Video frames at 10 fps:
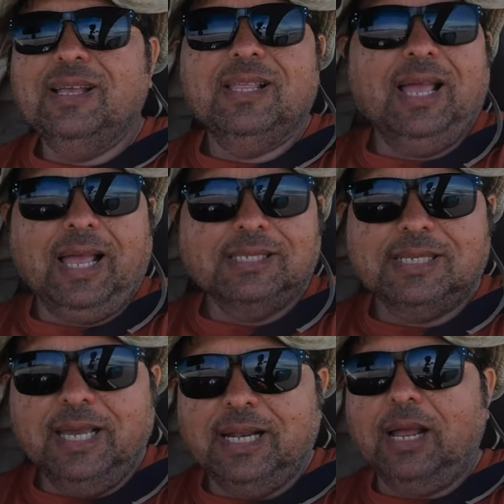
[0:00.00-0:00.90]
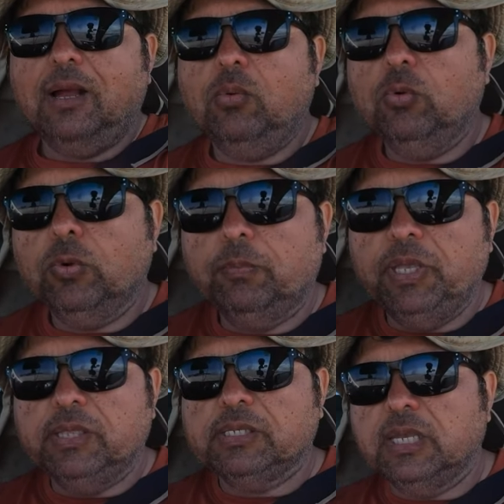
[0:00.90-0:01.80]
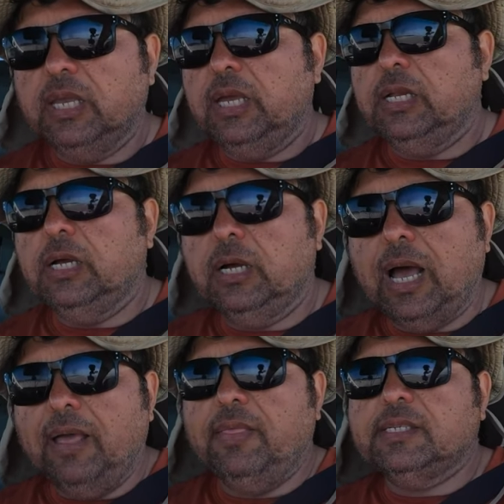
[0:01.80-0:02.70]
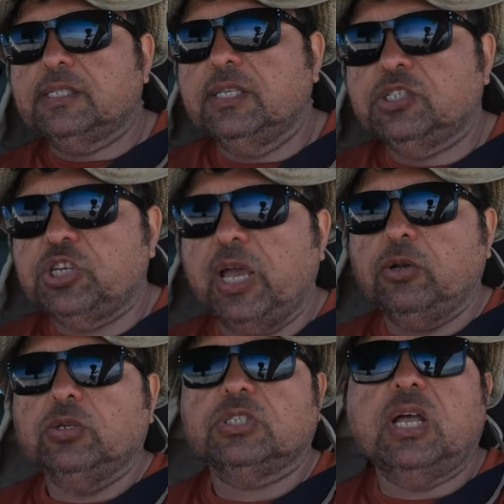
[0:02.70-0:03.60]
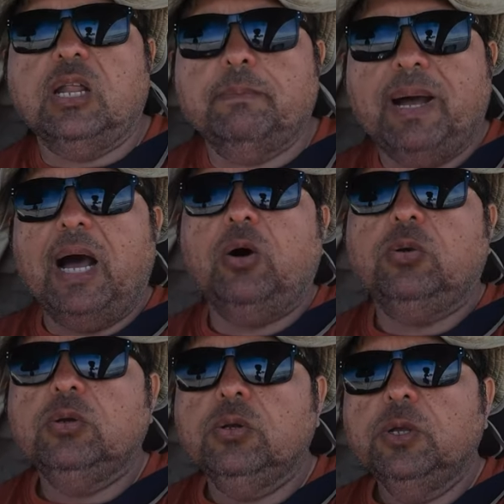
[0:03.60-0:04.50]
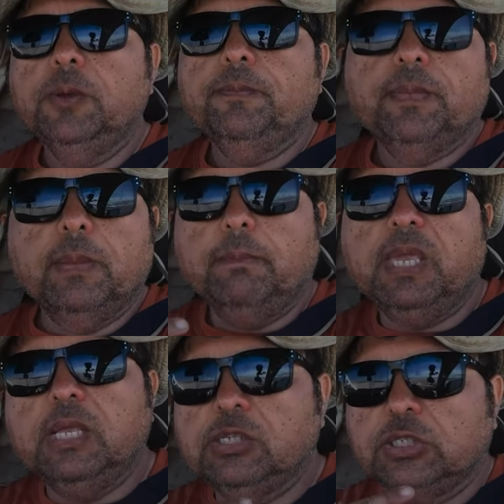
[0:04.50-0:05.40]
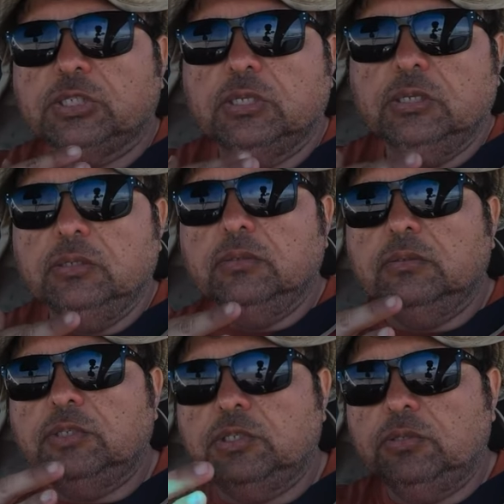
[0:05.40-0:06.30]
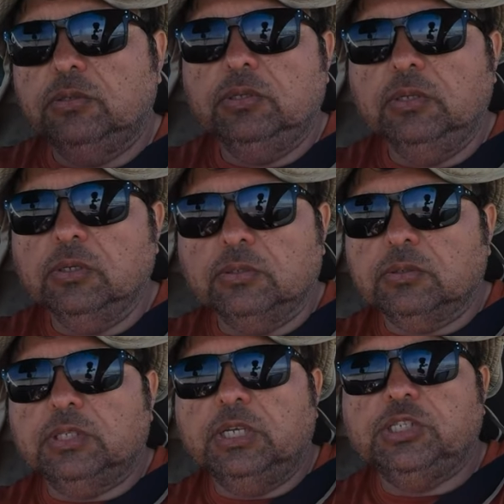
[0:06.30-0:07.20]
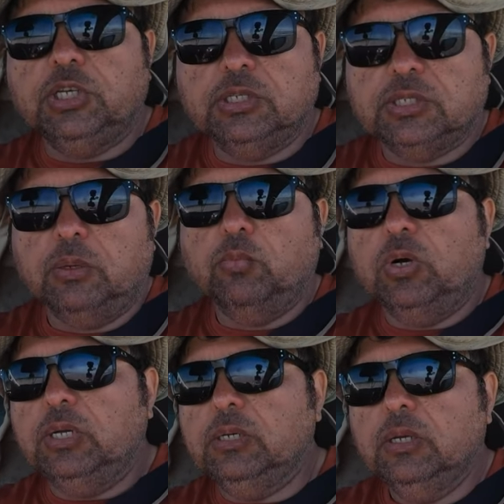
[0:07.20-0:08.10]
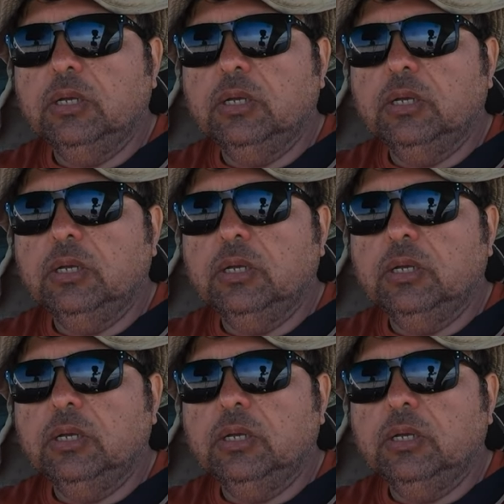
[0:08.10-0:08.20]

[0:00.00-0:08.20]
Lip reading: Like I said, I will repeat this again. This channel is not about me just, you know, teaching someone,